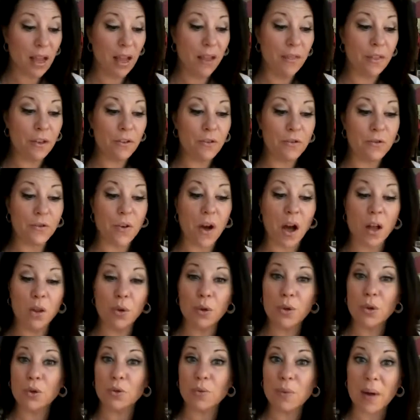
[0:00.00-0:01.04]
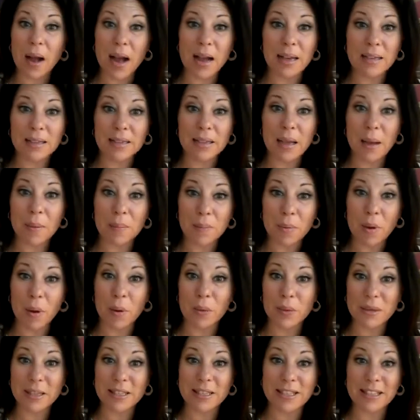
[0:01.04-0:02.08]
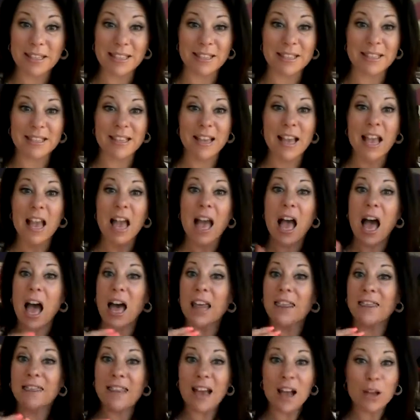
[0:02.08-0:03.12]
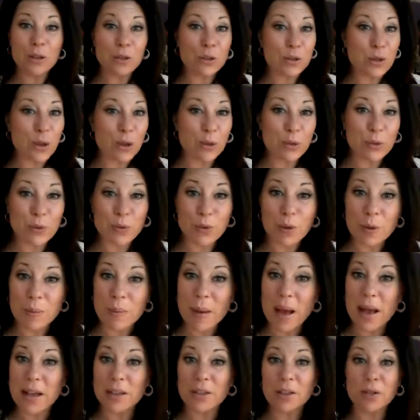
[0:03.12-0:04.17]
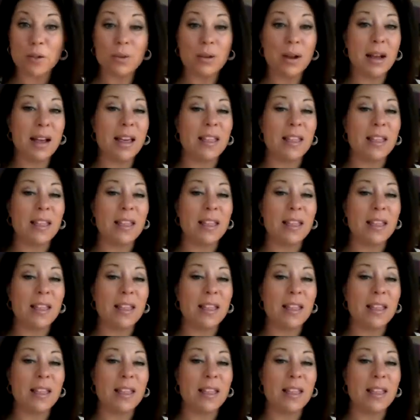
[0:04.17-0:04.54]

And then follow the Rise Up bonuses $1,000 for ambassador,